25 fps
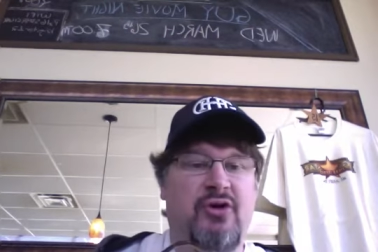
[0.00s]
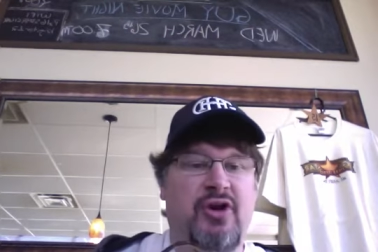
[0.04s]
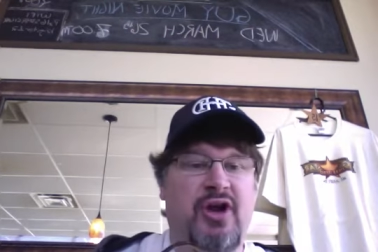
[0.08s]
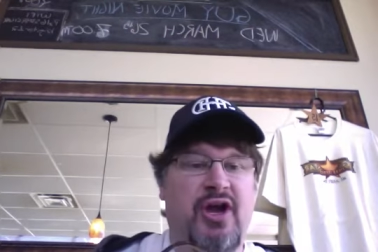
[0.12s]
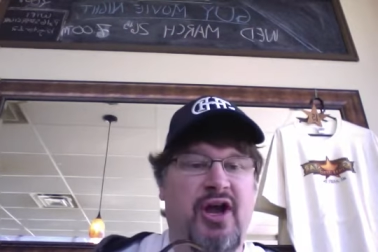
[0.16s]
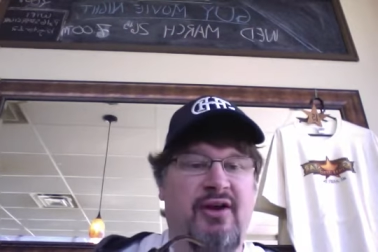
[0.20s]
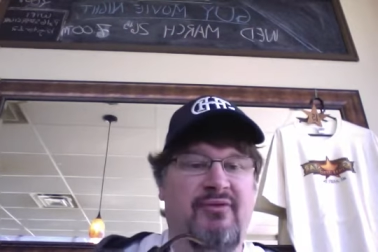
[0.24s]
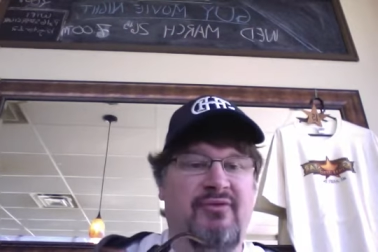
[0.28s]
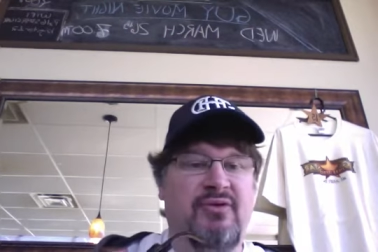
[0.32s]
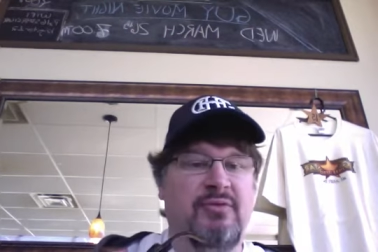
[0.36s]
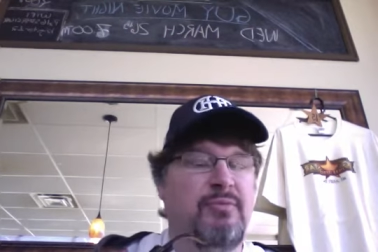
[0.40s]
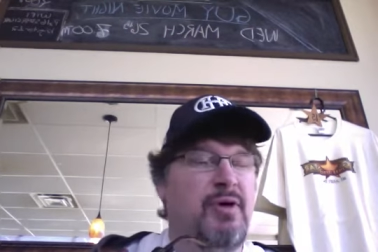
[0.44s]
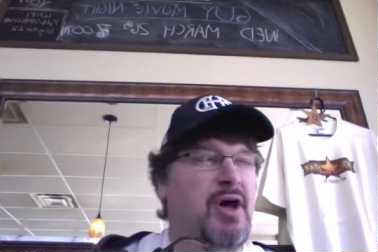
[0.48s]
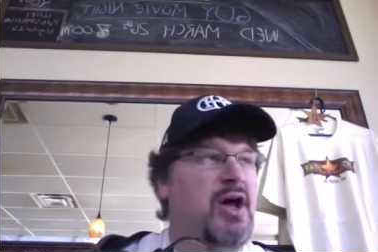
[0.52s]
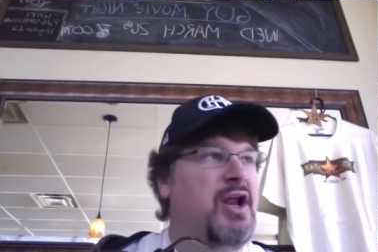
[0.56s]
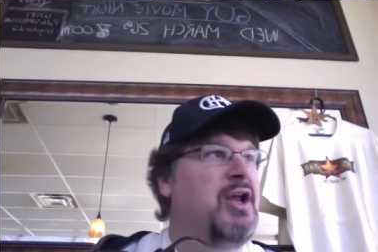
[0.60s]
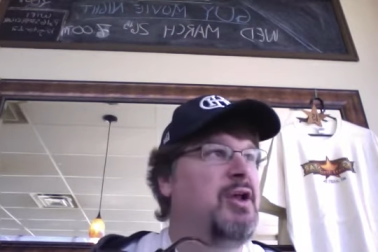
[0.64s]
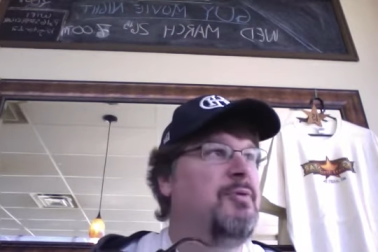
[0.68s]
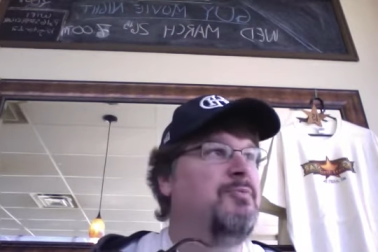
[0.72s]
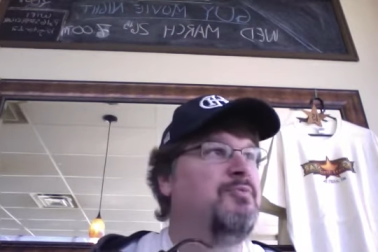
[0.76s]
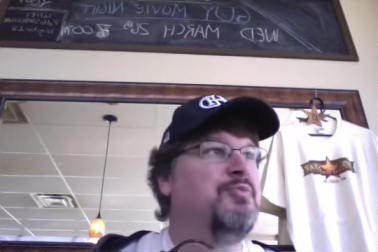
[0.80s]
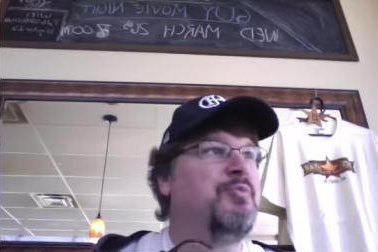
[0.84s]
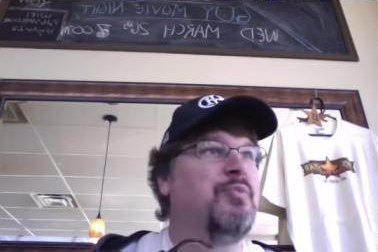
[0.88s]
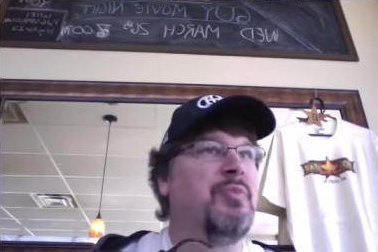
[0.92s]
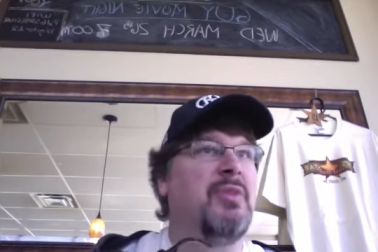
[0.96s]
to
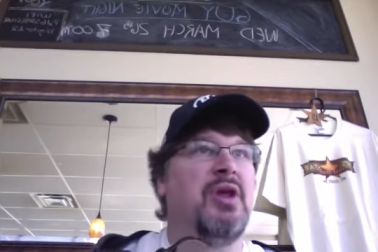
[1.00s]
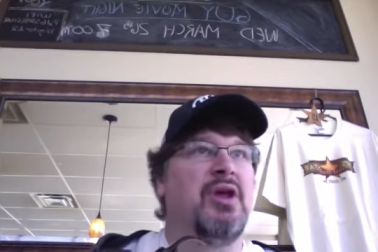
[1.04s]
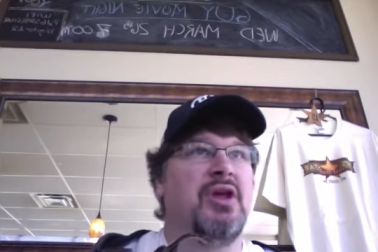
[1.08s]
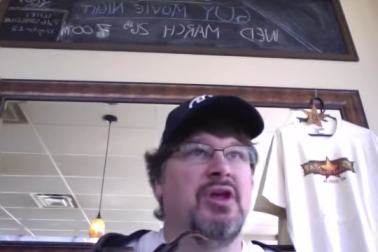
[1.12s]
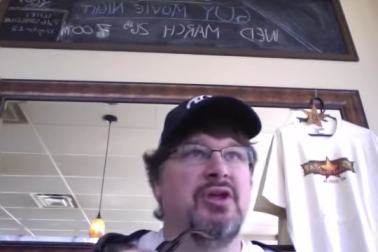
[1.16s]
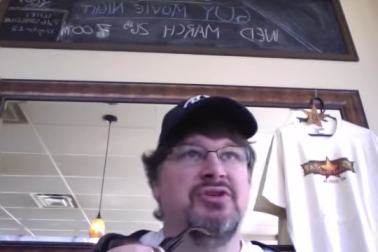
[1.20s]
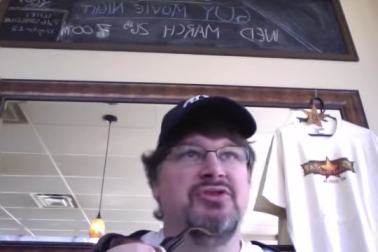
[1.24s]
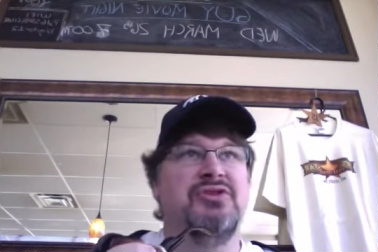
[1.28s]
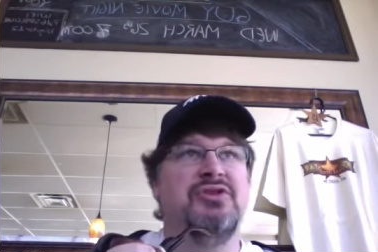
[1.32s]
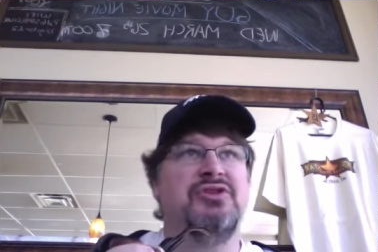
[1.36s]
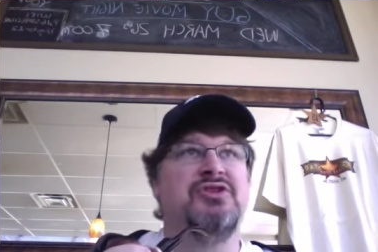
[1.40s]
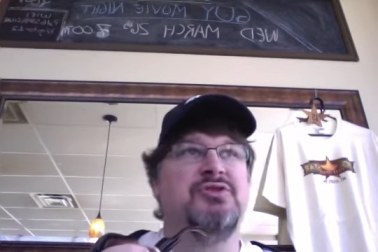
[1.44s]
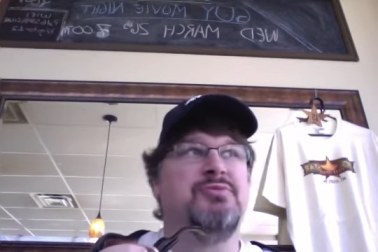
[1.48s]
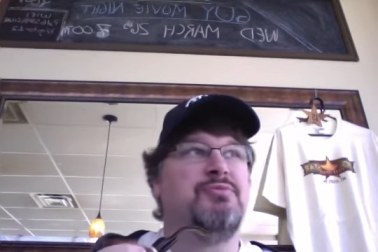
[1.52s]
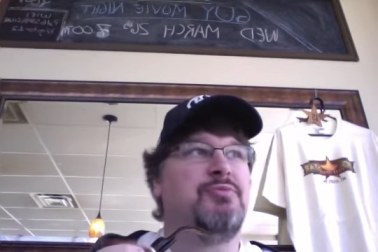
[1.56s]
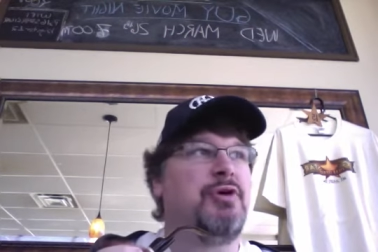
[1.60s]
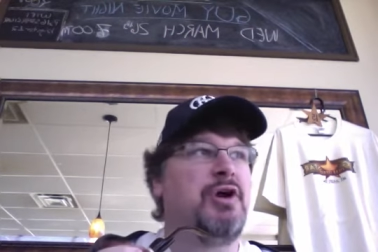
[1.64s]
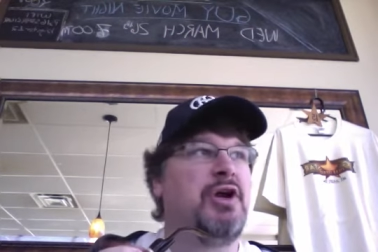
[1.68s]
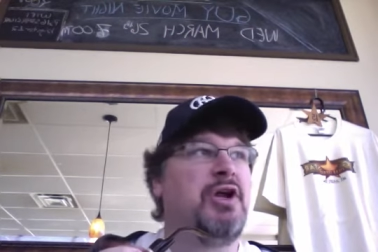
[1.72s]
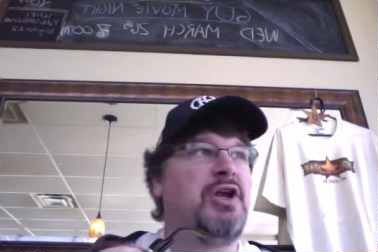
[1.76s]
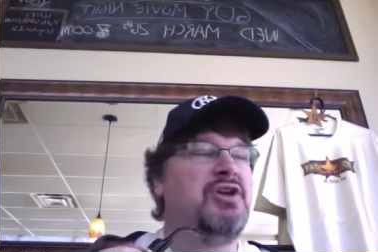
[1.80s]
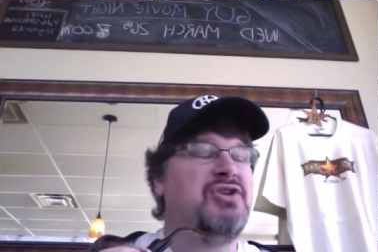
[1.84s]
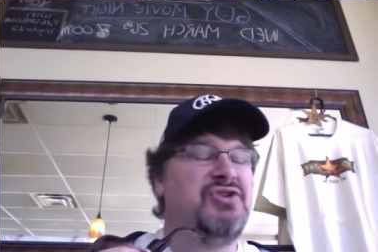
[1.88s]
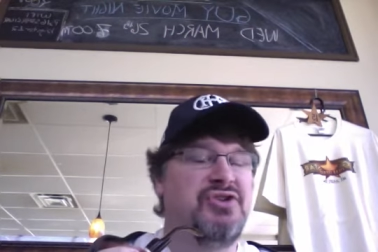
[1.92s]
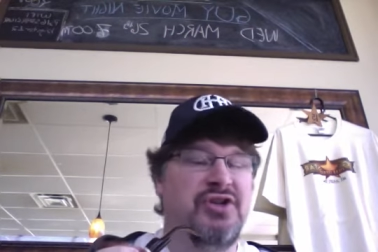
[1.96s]
everybody since
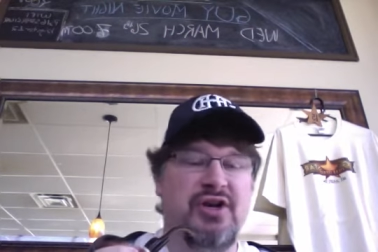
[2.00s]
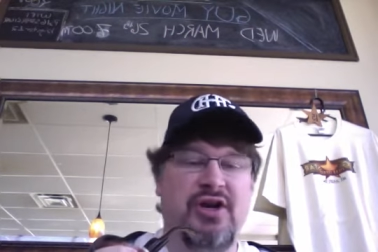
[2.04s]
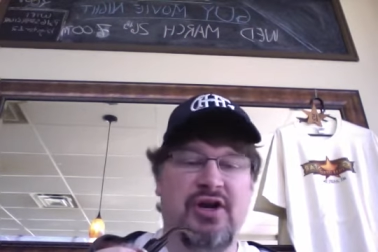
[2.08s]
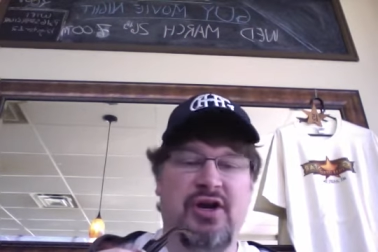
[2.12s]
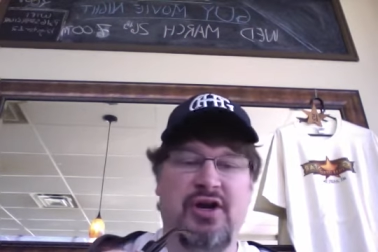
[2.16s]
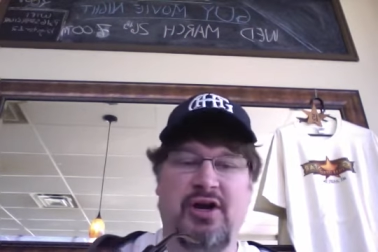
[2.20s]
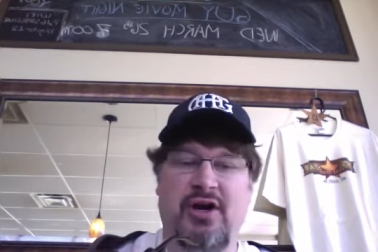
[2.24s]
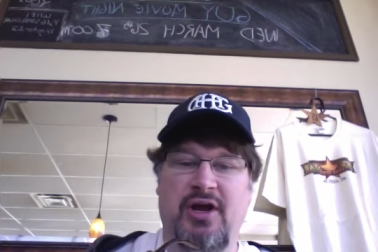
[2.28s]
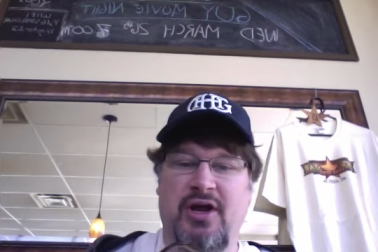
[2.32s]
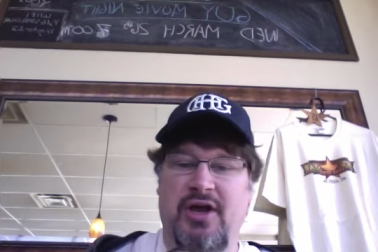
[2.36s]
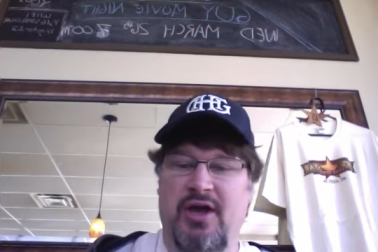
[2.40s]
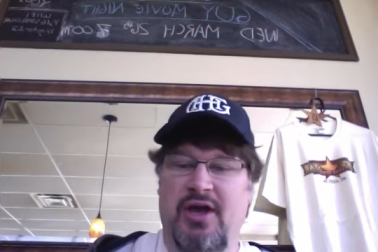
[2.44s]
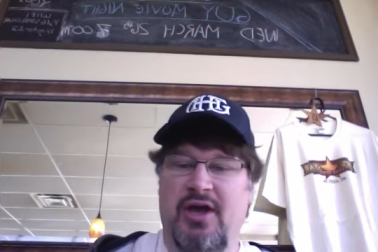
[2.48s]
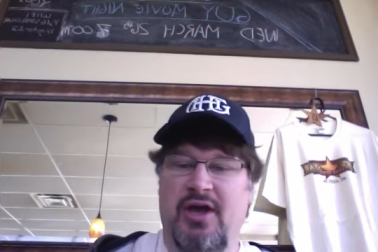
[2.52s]
spring is here.